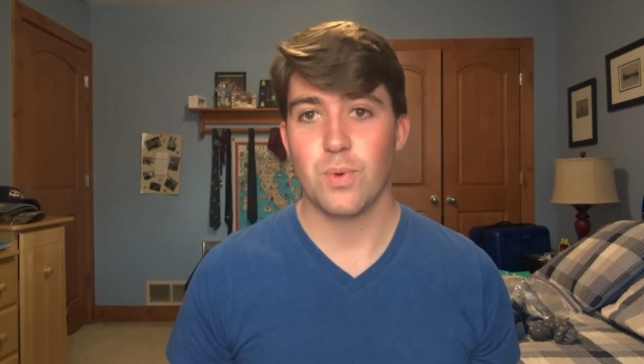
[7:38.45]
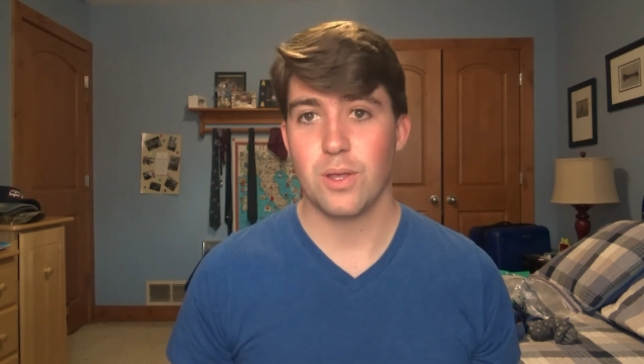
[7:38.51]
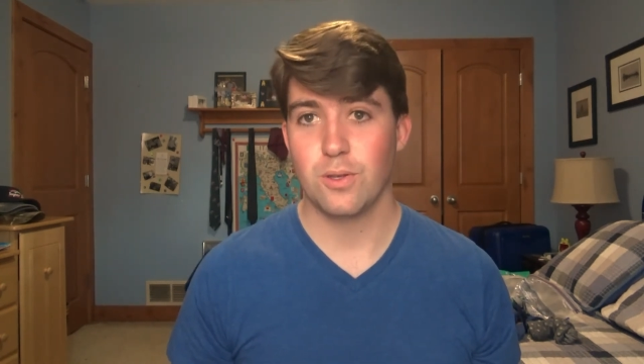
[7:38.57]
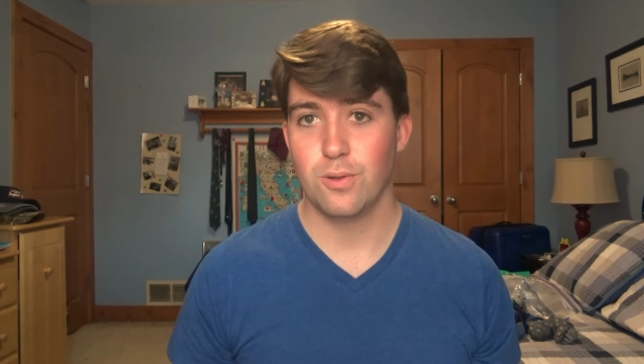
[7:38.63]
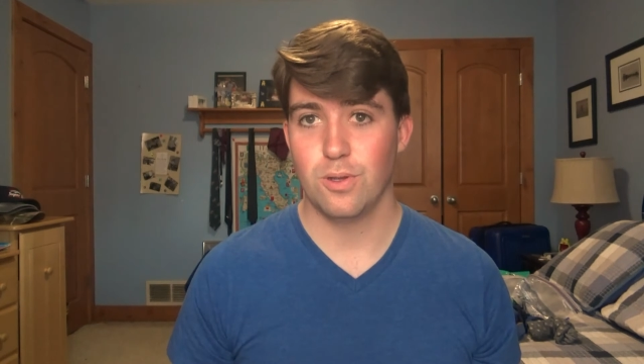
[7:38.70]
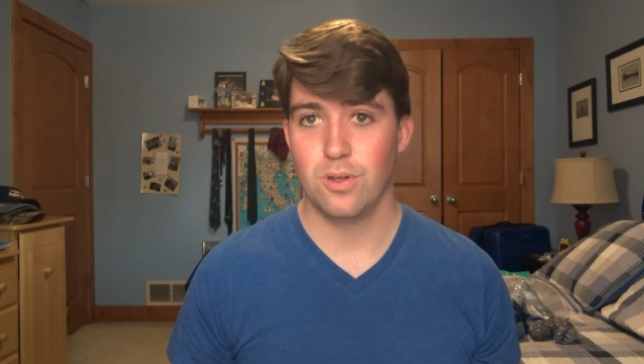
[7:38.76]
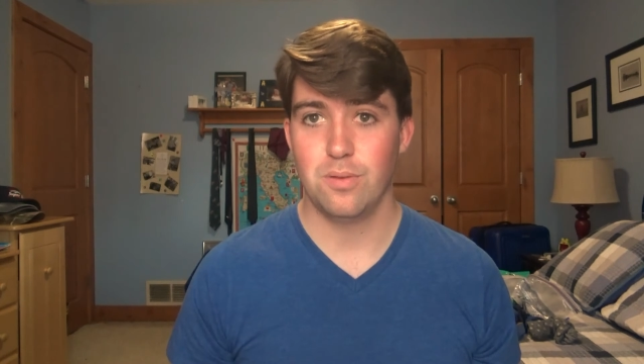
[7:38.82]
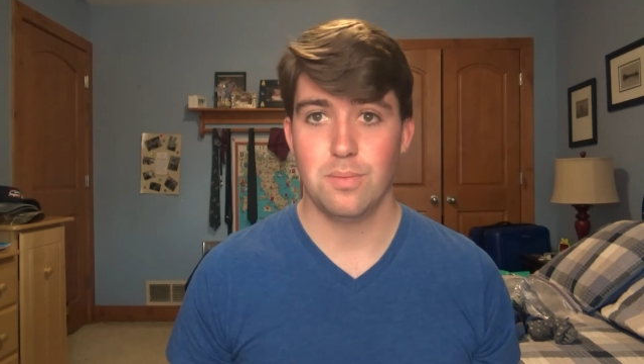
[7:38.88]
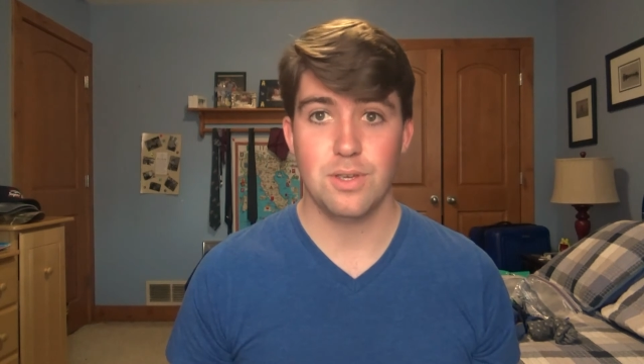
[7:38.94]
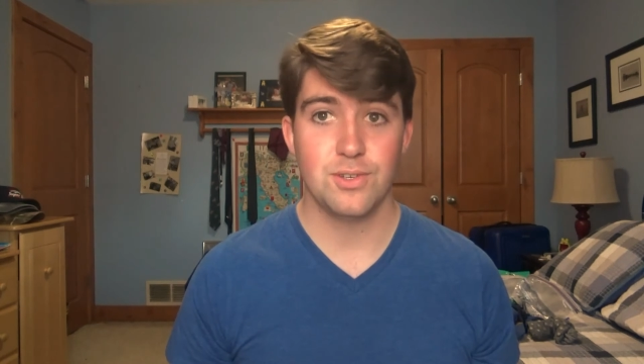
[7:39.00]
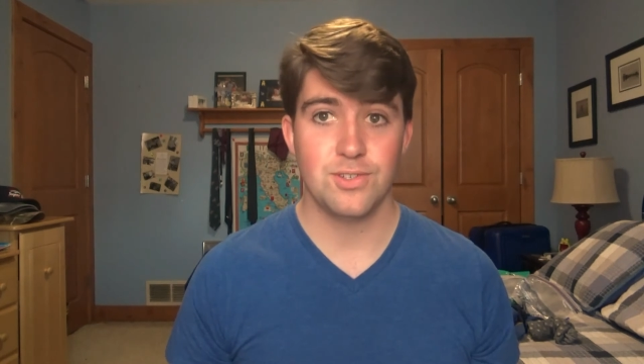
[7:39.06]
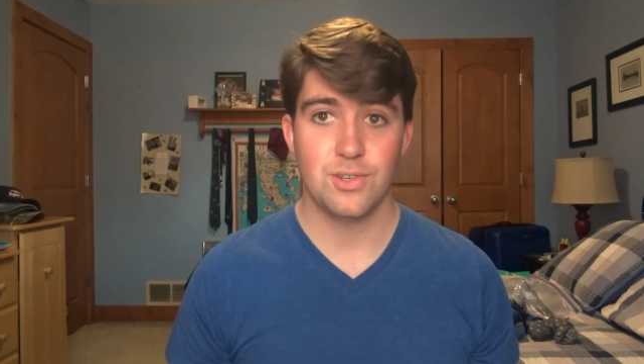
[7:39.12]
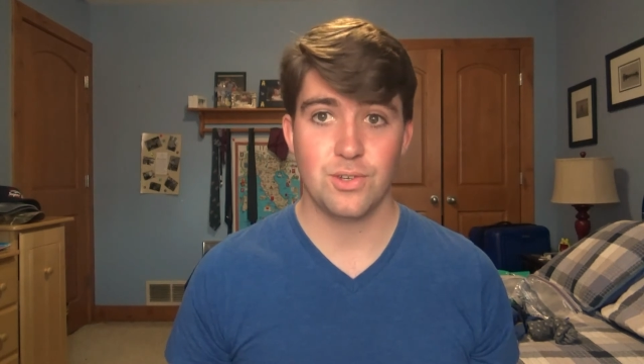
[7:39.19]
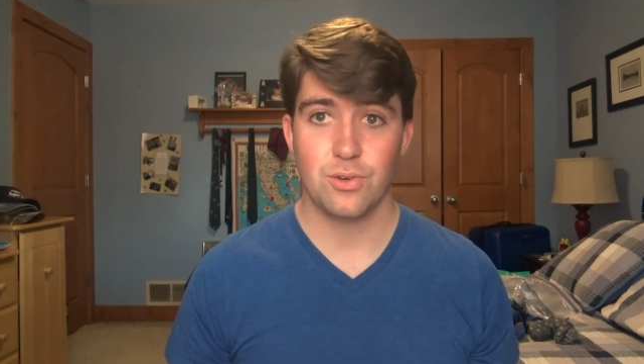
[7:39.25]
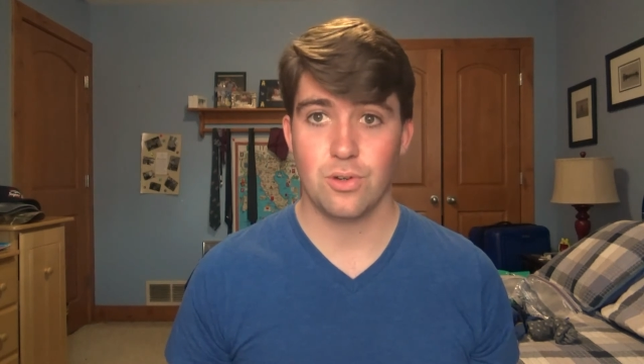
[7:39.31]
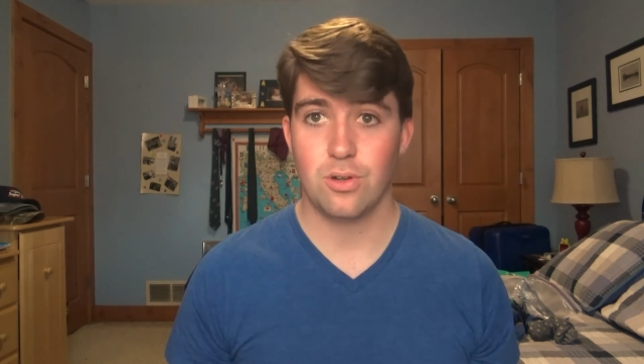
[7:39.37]
whether they're
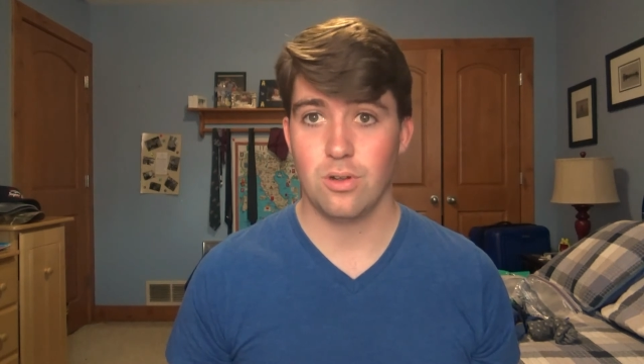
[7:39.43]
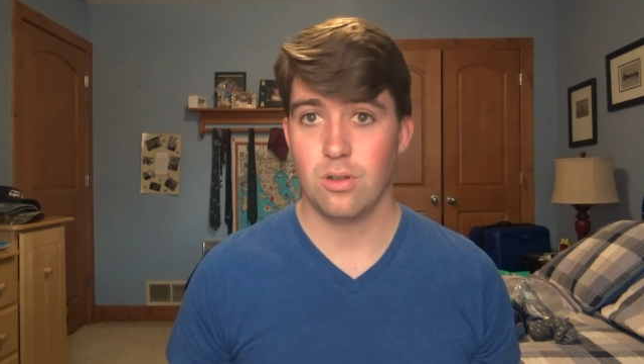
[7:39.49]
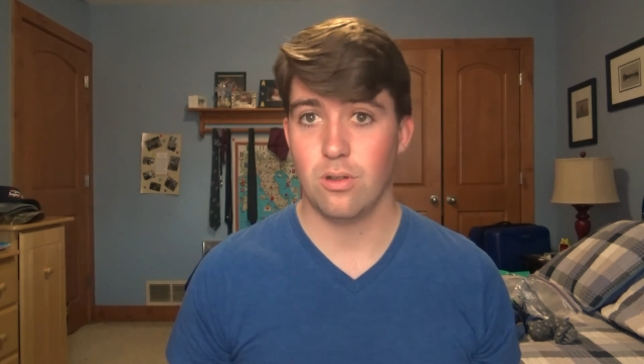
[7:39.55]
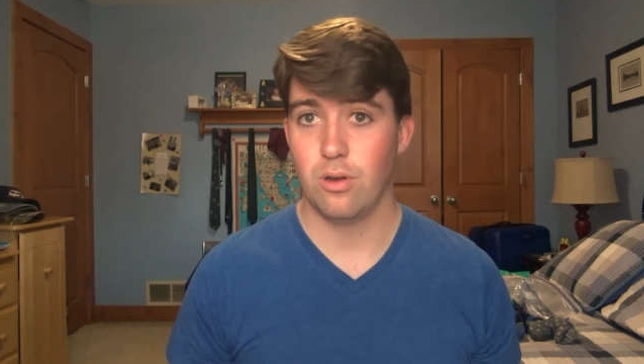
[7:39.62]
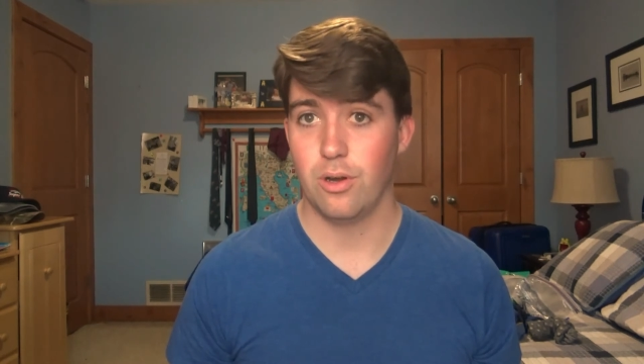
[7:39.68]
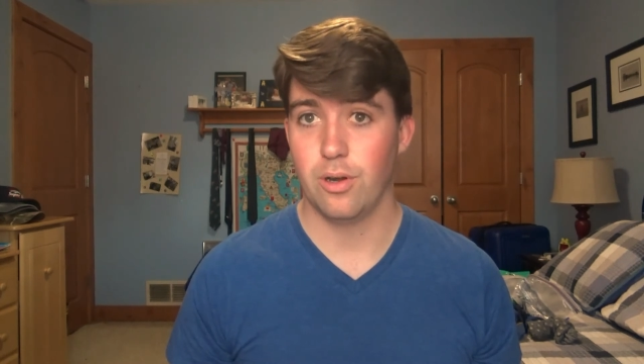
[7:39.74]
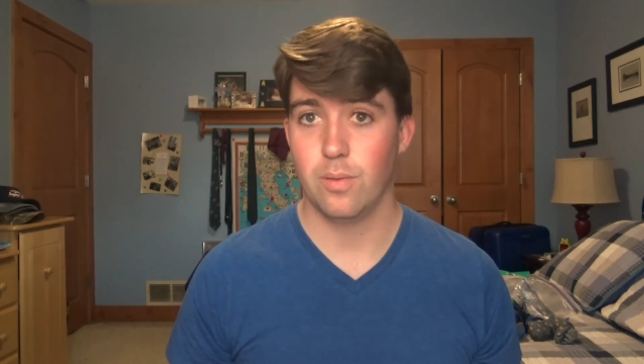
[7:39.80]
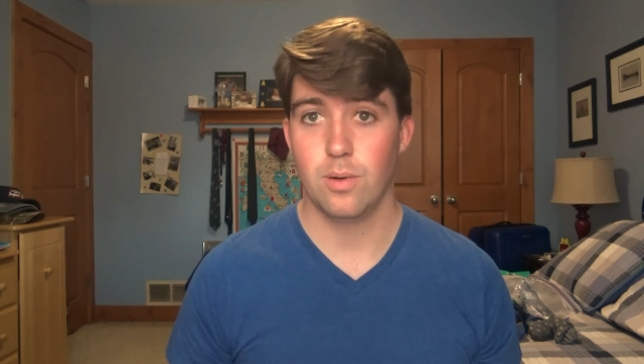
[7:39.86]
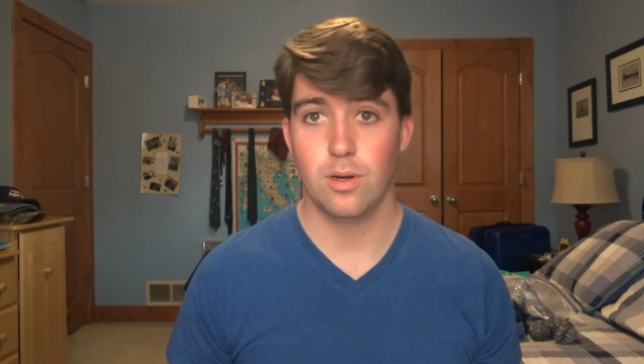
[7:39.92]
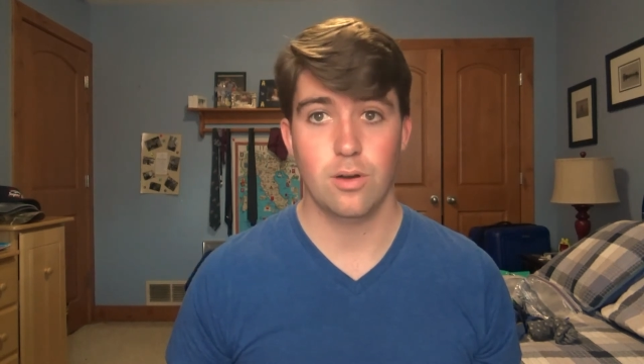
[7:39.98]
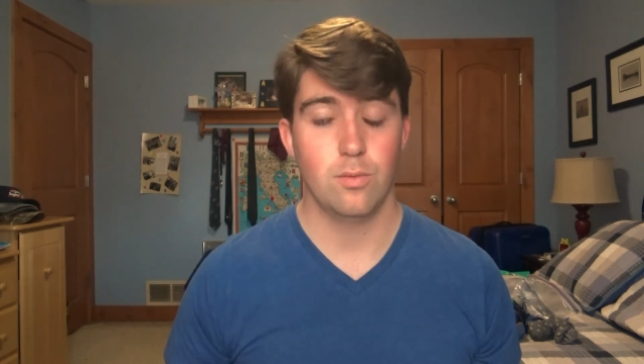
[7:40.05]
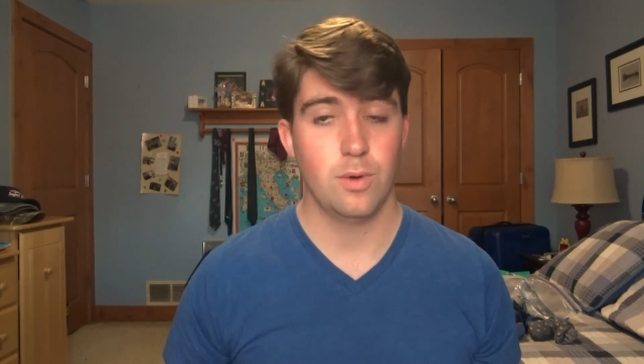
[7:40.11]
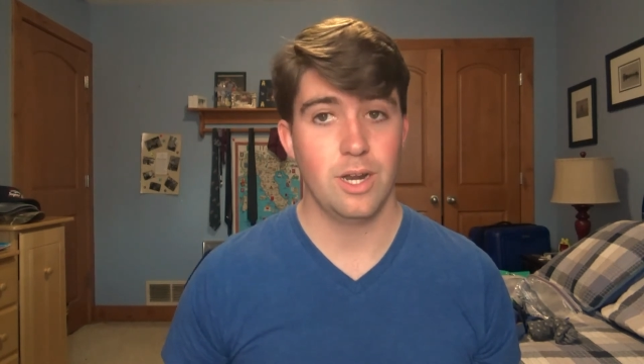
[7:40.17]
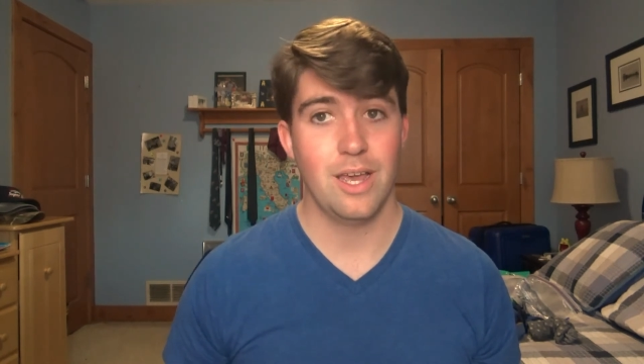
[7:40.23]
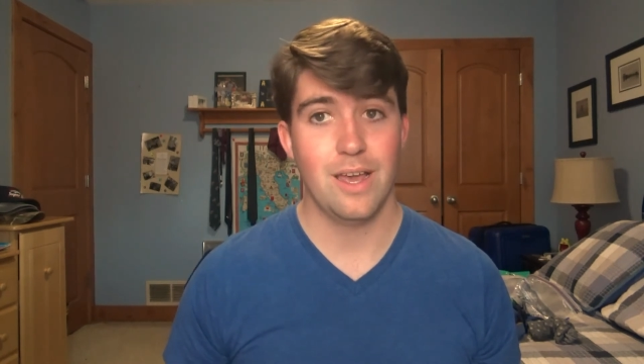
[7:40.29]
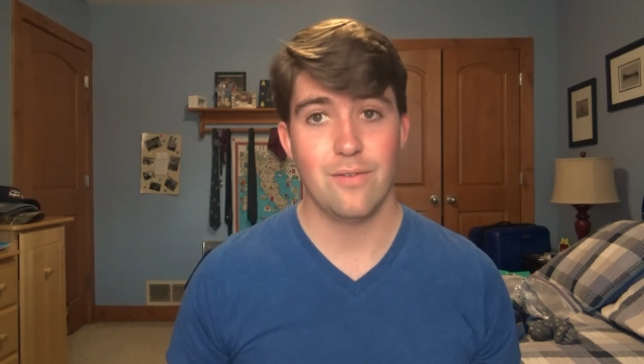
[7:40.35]
musical or
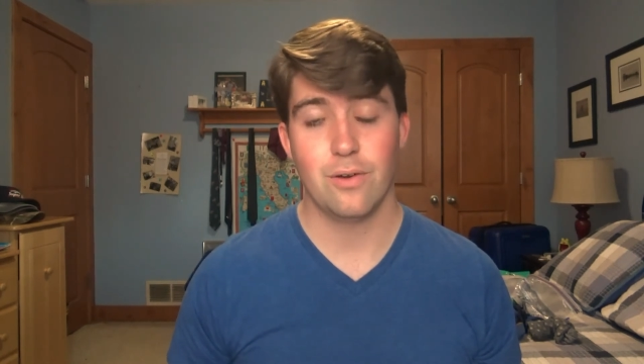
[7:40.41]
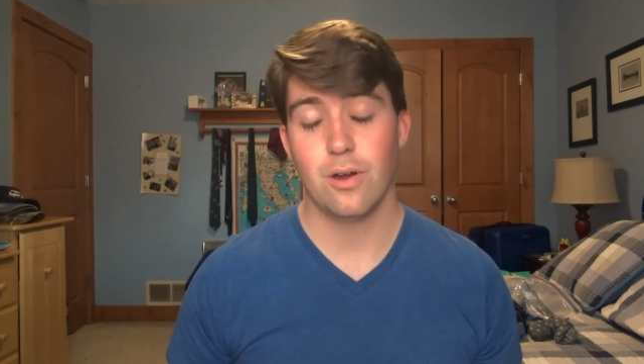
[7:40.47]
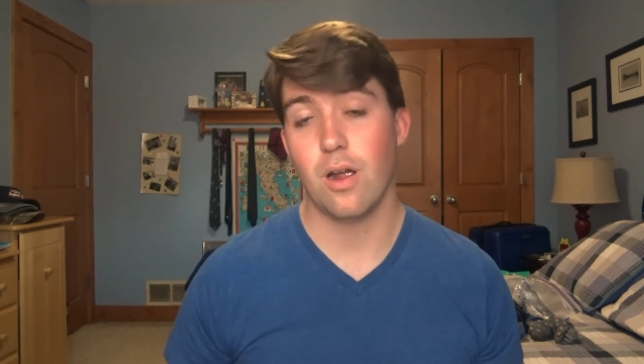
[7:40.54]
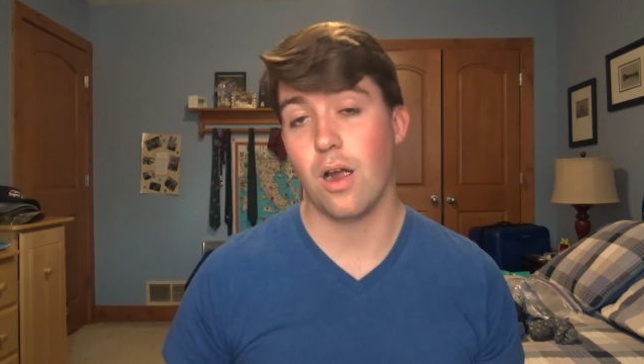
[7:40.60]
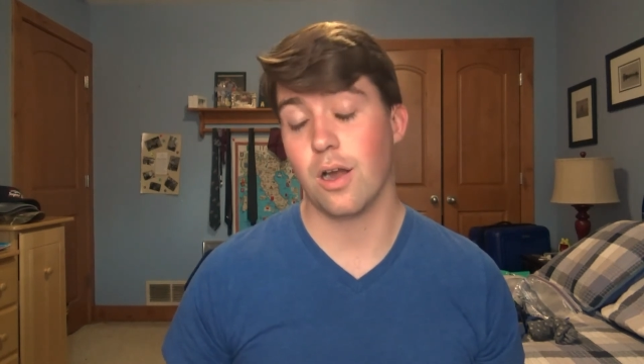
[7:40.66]
whatever,